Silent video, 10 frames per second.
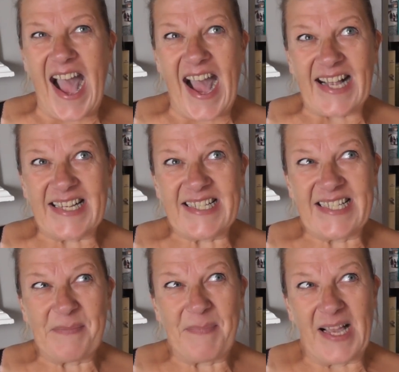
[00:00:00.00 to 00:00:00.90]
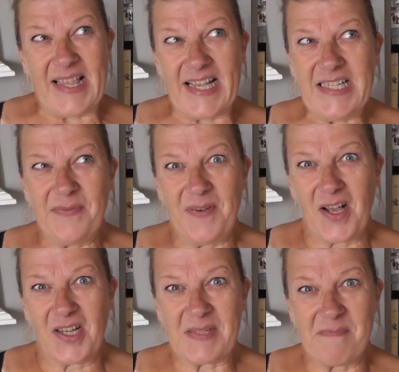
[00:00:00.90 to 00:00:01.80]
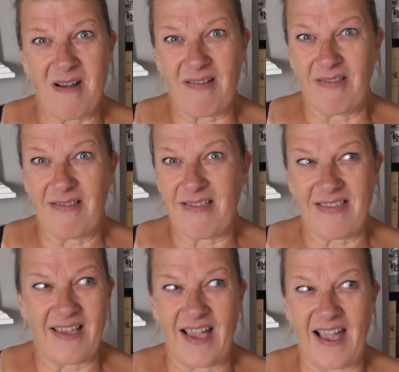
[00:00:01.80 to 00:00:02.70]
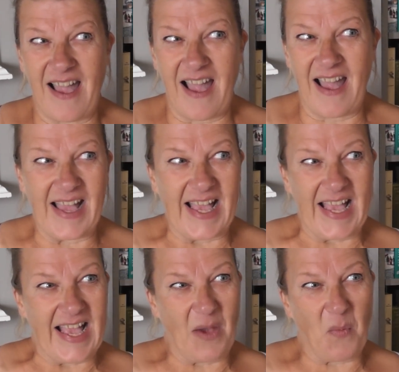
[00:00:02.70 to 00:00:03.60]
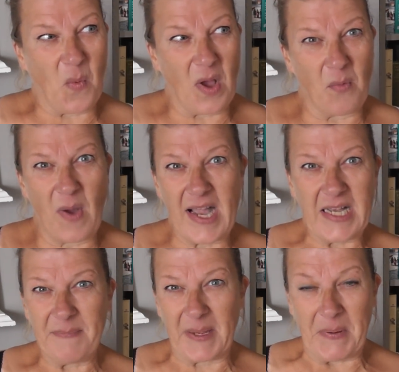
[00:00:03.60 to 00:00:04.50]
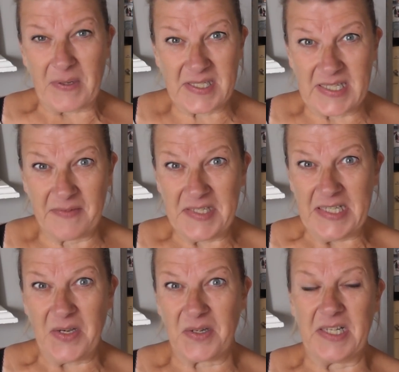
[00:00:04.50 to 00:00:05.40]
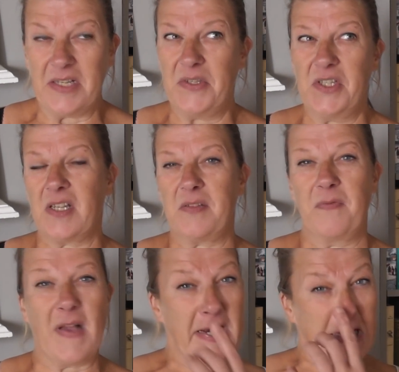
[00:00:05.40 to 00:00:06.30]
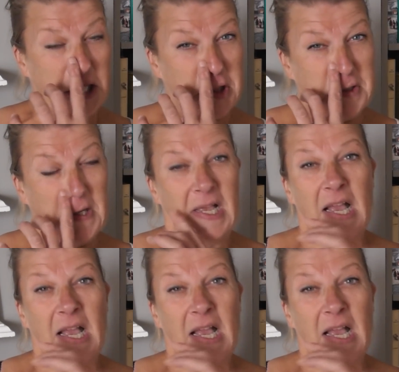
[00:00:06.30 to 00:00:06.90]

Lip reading: And by the end of last month, where had my positivity gone? It had just vanished.